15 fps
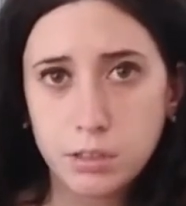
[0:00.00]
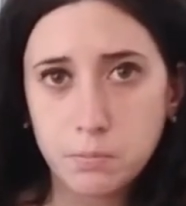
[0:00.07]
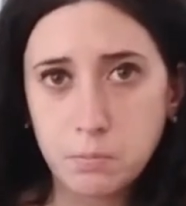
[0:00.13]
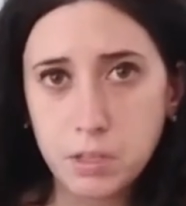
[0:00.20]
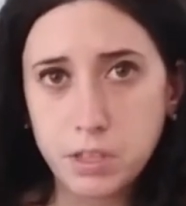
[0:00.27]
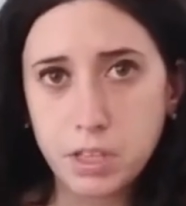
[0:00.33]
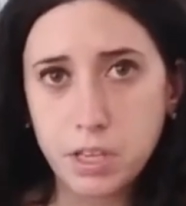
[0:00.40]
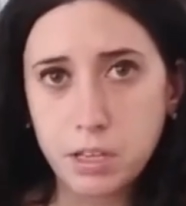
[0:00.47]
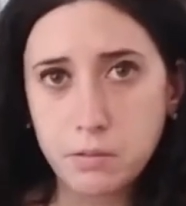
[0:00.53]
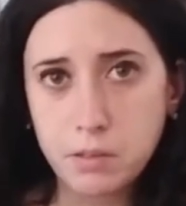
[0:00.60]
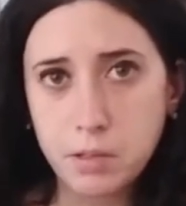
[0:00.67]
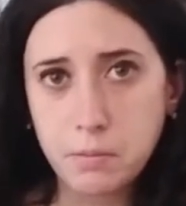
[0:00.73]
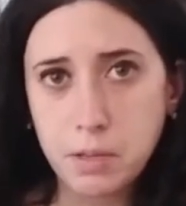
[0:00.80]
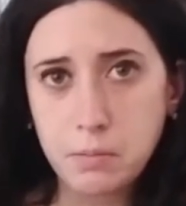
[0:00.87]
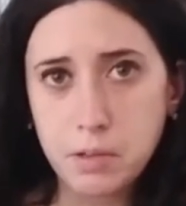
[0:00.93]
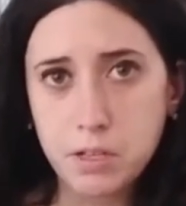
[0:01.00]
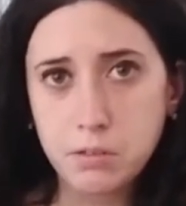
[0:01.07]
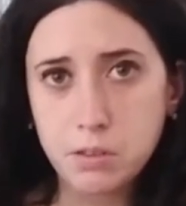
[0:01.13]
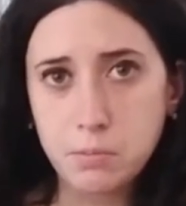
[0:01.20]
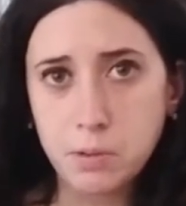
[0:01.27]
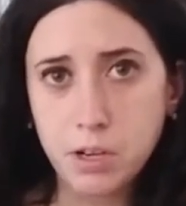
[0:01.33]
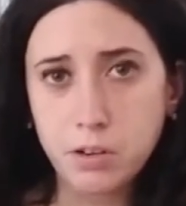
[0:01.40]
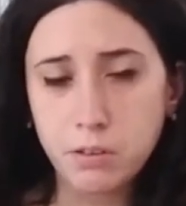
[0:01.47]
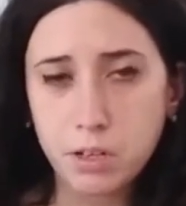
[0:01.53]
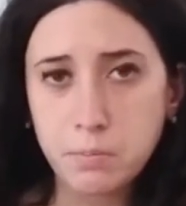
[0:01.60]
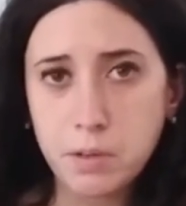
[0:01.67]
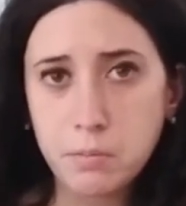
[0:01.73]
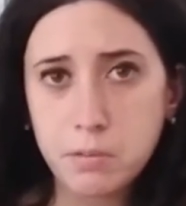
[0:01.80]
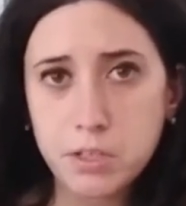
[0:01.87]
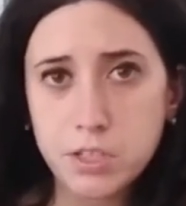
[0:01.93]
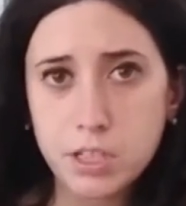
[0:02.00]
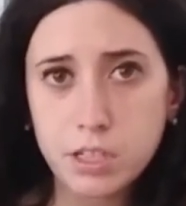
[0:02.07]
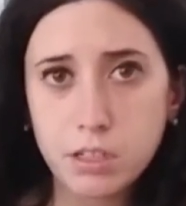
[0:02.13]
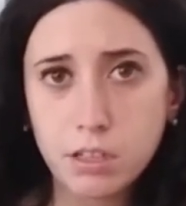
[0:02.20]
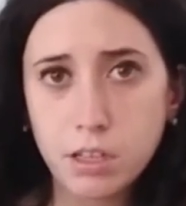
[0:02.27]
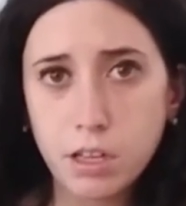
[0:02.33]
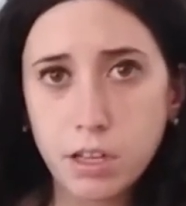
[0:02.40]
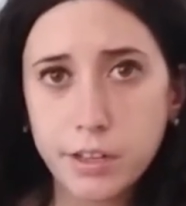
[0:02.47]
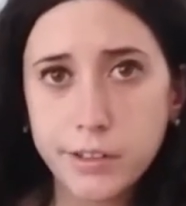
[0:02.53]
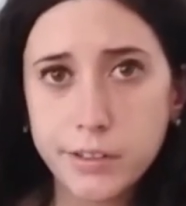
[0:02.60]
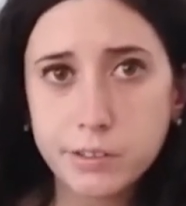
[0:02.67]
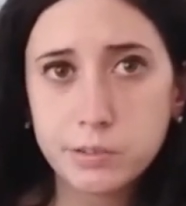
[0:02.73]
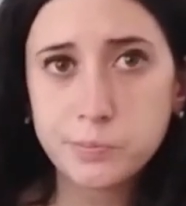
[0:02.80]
But they made me do the bong ripping machine a lot.